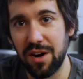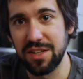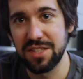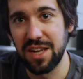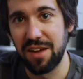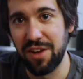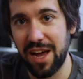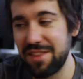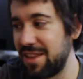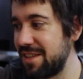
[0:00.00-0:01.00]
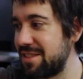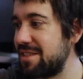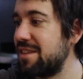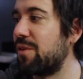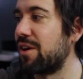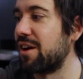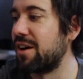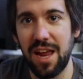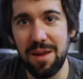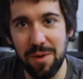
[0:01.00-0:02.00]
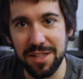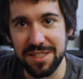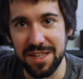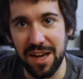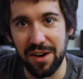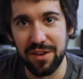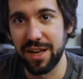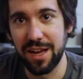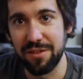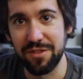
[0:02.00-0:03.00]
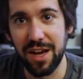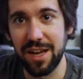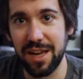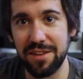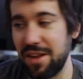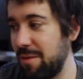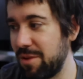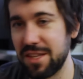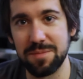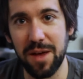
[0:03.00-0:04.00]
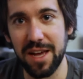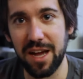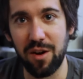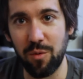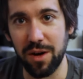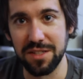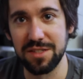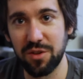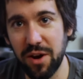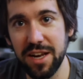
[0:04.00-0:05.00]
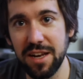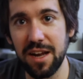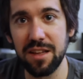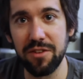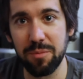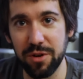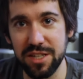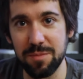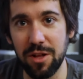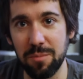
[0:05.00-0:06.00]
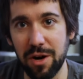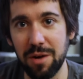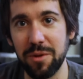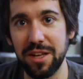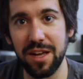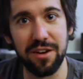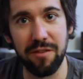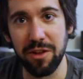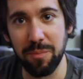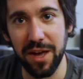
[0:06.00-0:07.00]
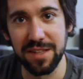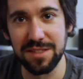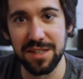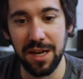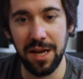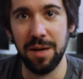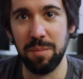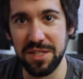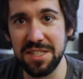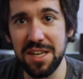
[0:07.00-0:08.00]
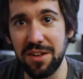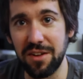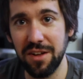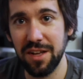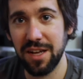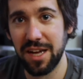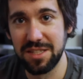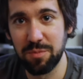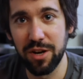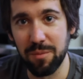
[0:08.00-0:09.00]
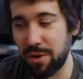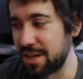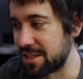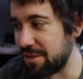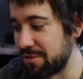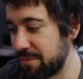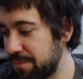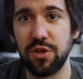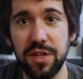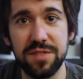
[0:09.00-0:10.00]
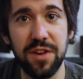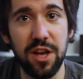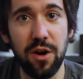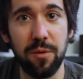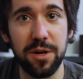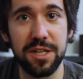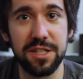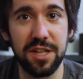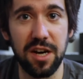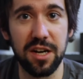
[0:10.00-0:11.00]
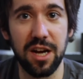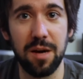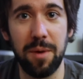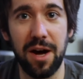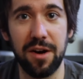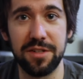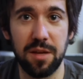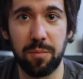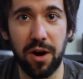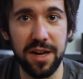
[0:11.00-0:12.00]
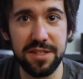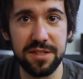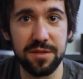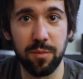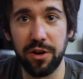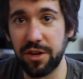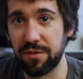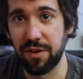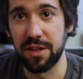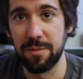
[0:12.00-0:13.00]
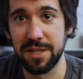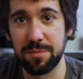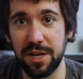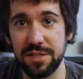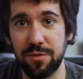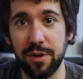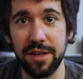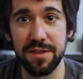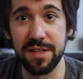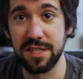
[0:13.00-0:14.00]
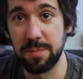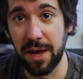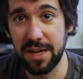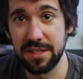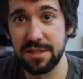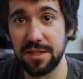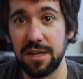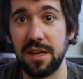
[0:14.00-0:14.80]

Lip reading: Honestly, I've had this for 8 months now, and I have not had to empty this bag out once. Granted, I live in a pretty small apartment, I don't have any pets, but still, it's pretty impressive. So in this video, I wanted to talk about the price, where you can find the best price for it, the specs,